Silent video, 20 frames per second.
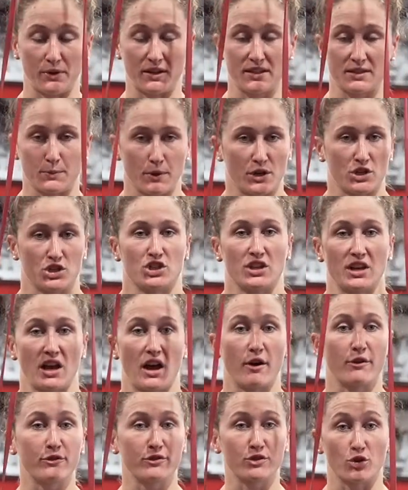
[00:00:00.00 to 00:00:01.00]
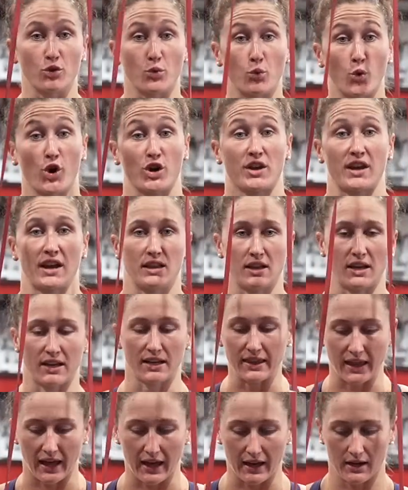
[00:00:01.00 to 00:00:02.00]
especially after a workout
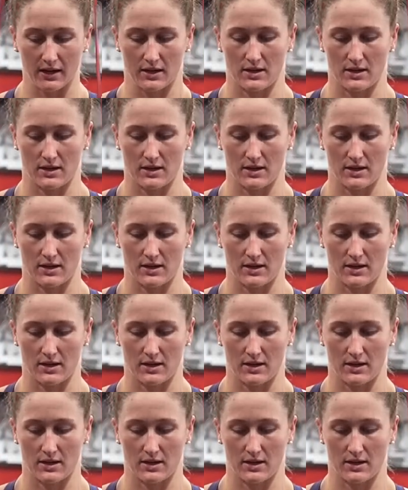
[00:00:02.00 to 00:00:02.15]
like that.